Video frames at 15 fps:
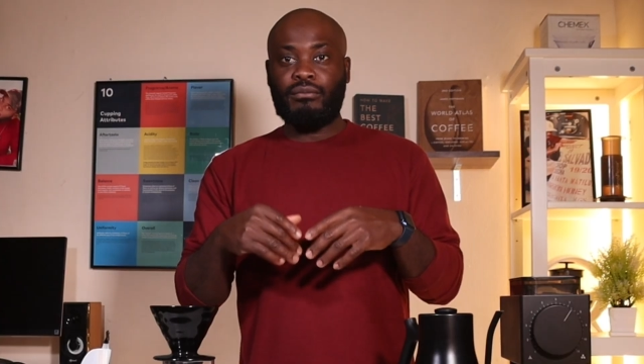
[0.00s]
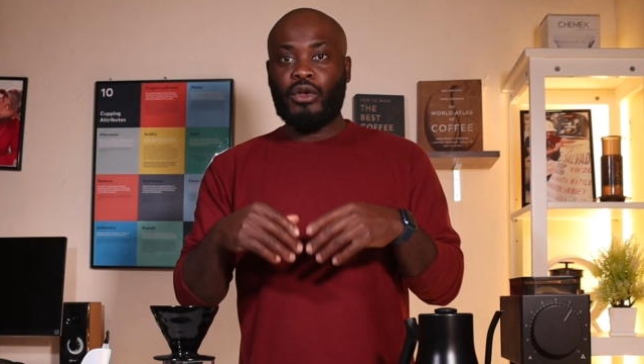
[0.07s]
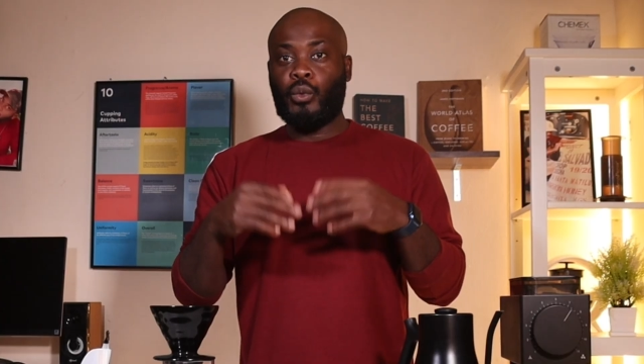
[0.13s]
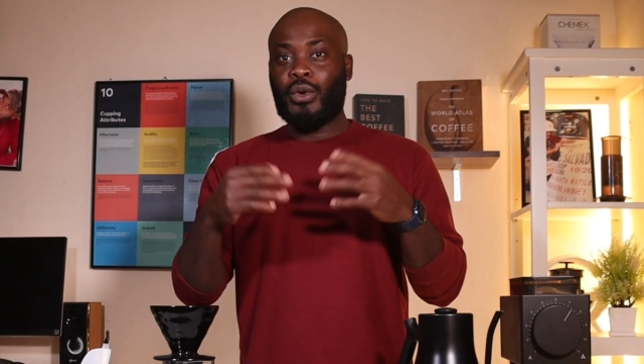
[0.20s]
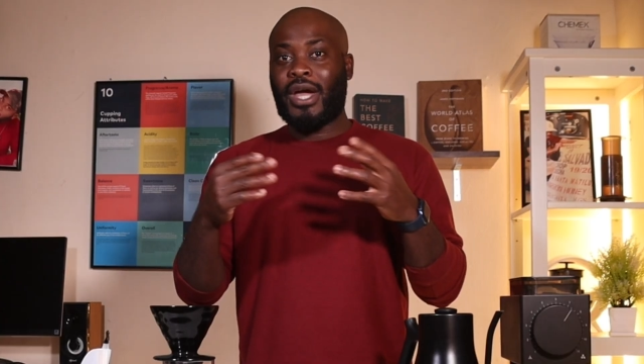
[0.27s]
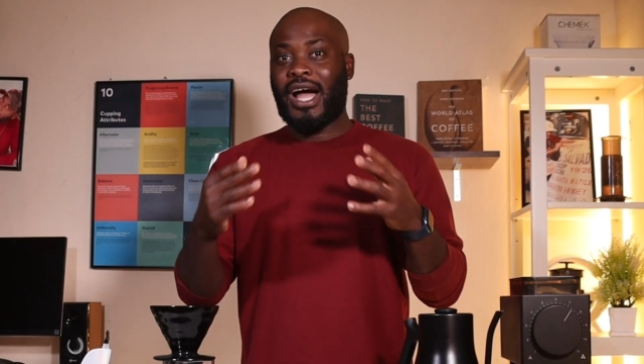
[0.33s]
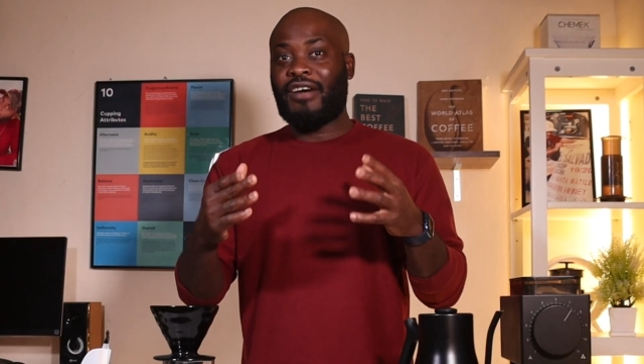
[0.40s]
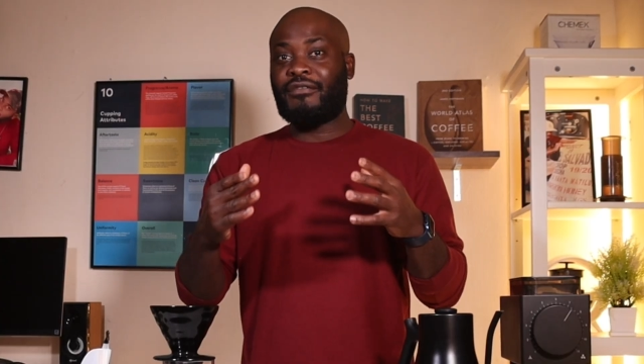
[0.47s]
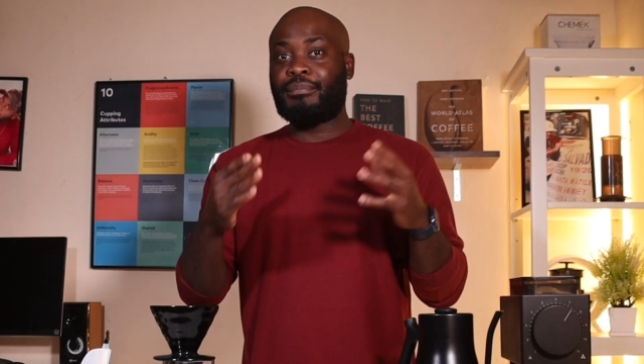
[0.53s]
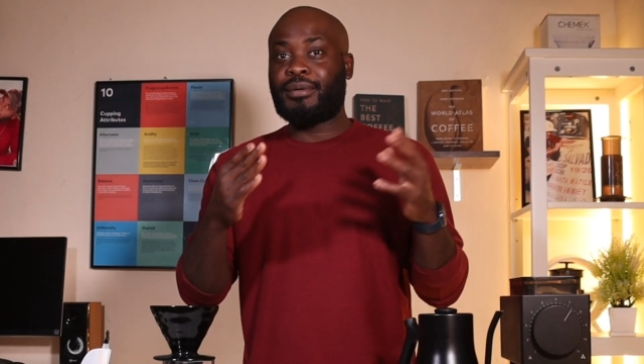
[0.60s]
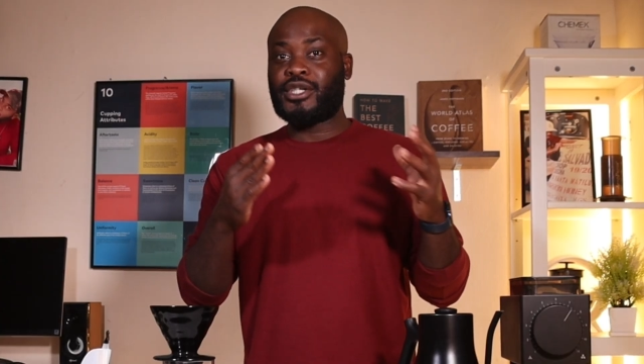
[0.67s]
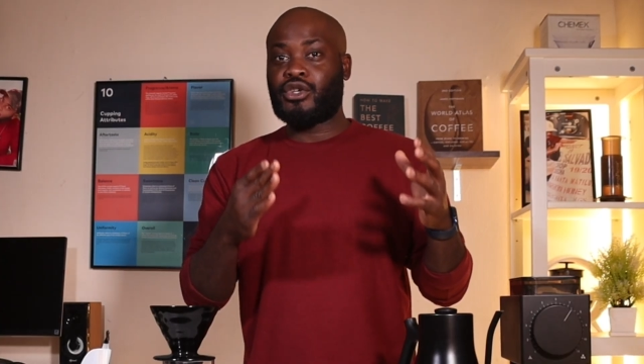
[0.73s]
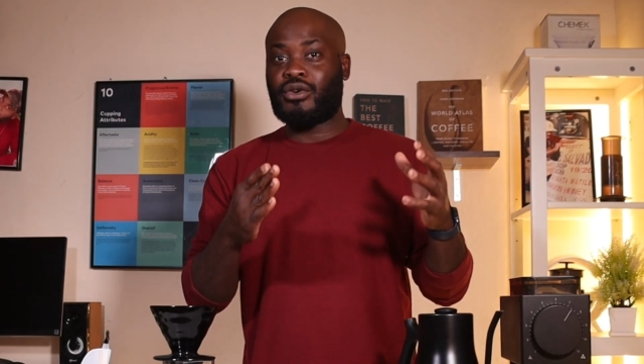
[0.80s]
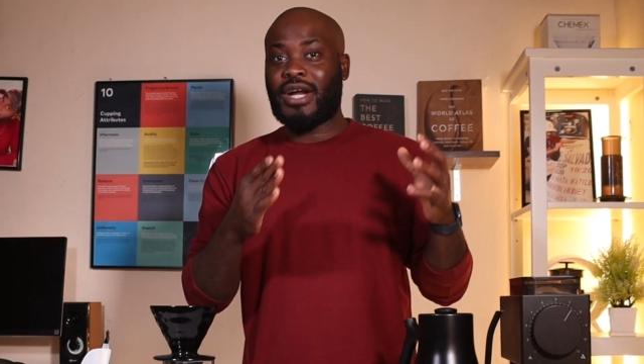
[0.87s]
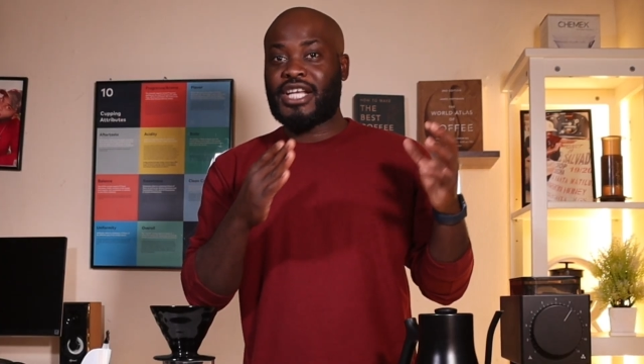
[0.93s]
we have
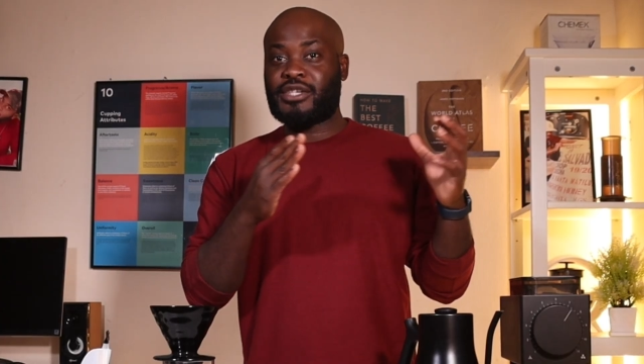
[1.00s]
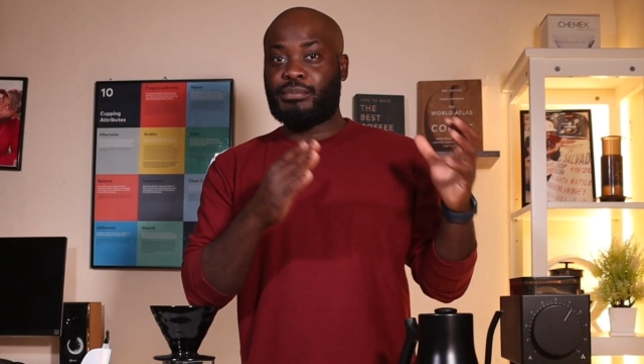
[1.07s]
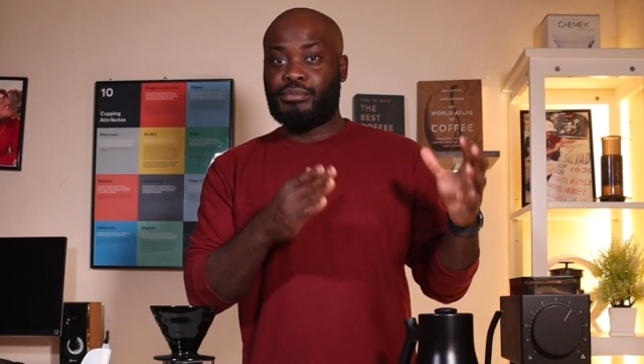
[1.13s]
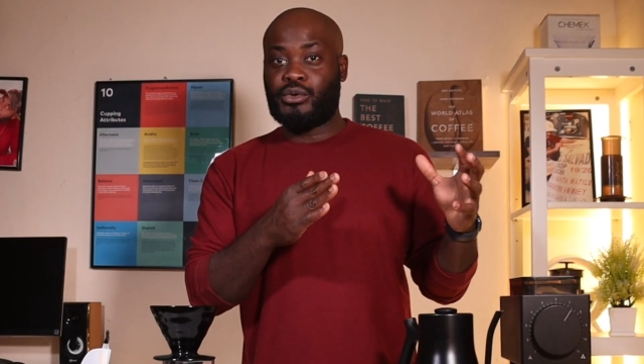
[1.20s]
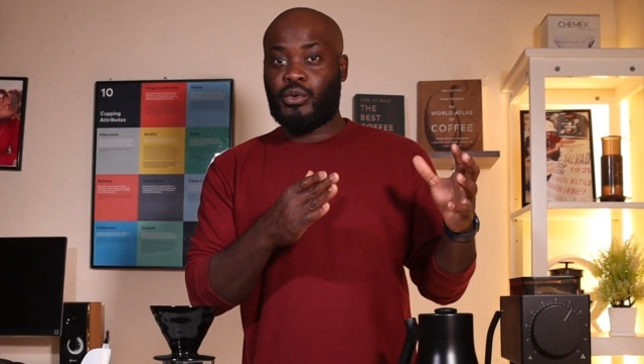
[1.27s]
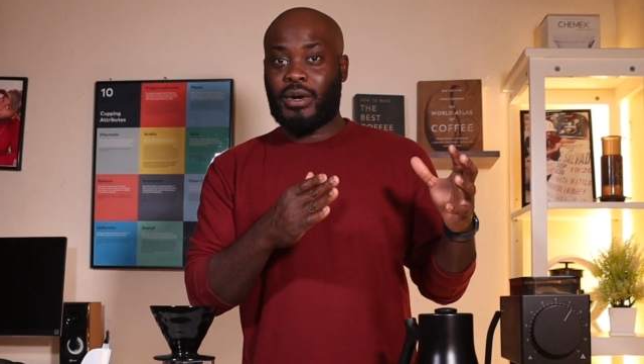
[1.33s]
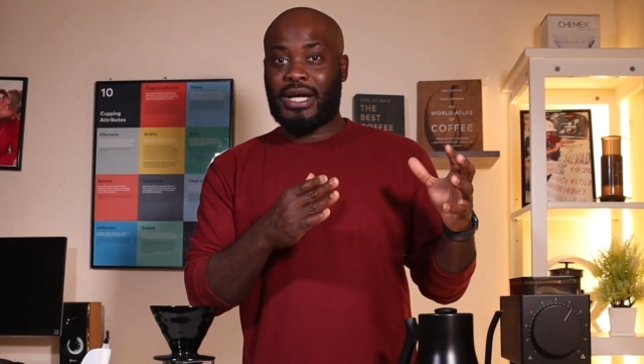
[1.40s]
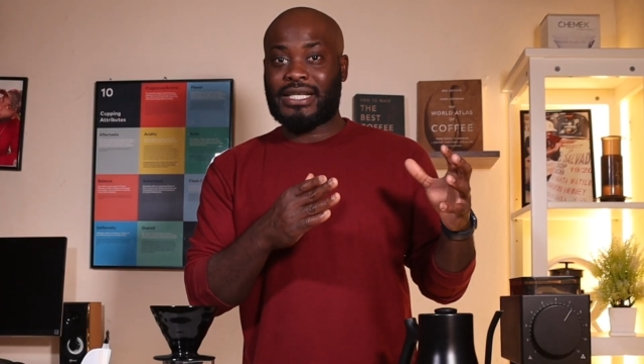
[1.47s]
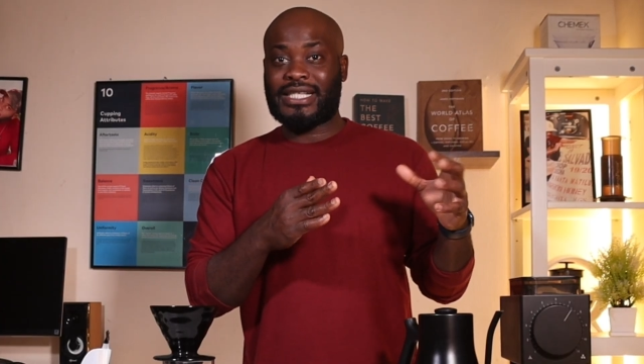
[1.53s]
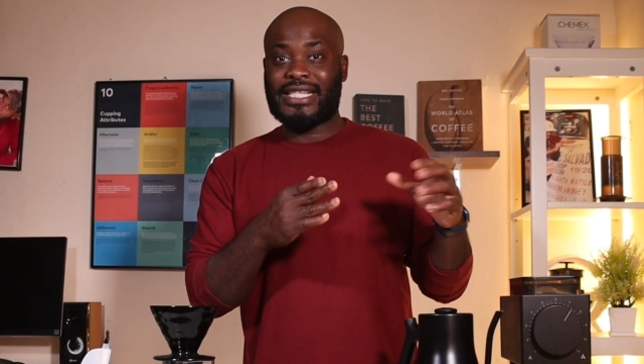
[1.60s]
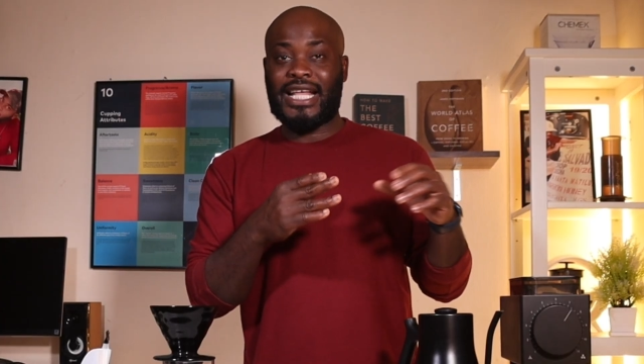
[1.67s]
pressurized brewers.